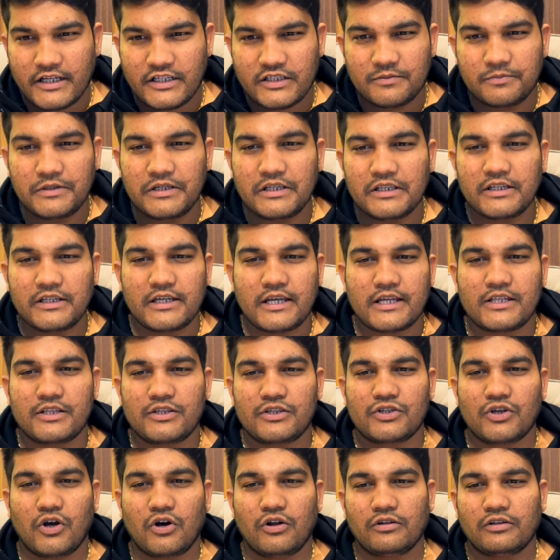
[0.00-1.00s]

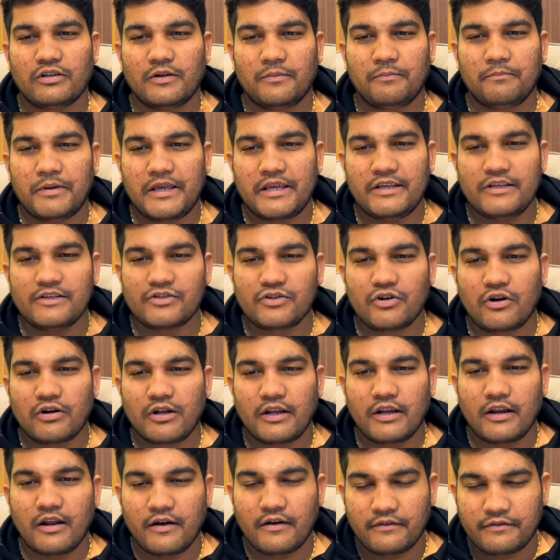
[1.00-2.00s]
experience or the pay is not
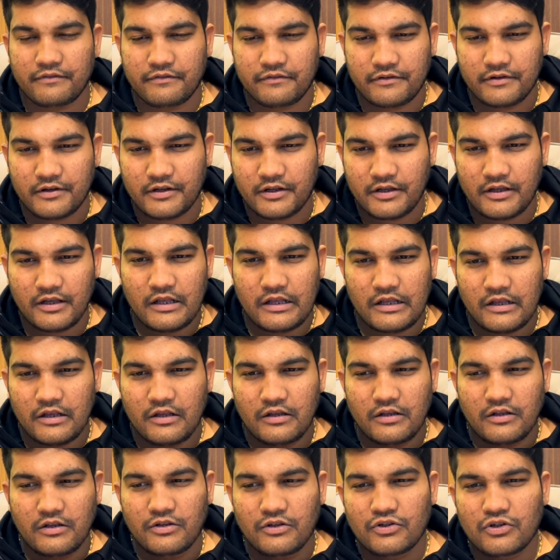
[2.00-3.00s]
enough.
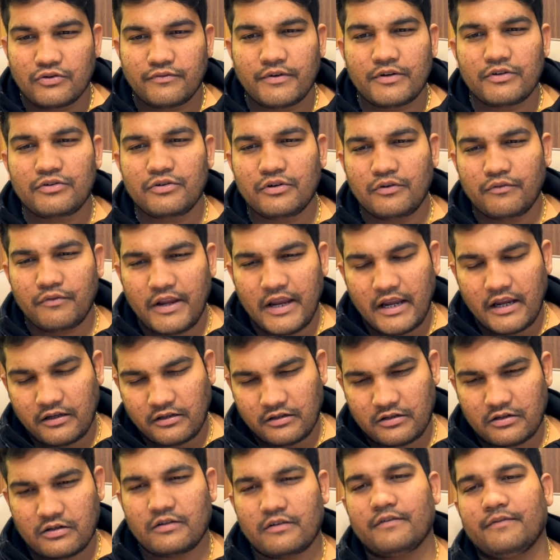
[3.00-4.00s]
So one should
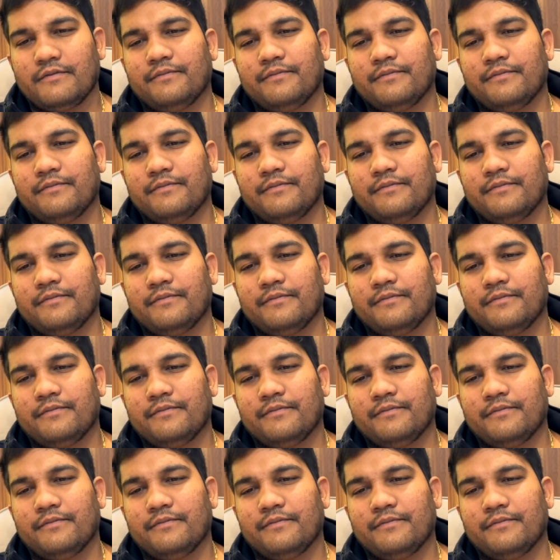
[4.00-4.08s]
wait